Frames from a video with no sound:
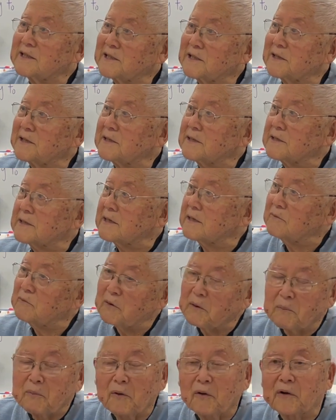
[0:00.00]
citizen,
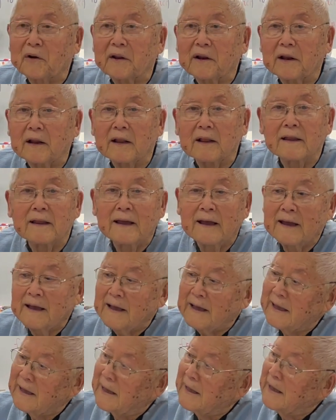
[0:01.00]
reported it.
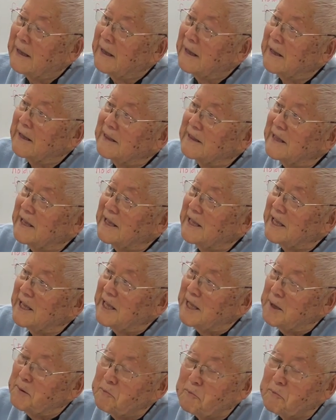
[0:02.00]
They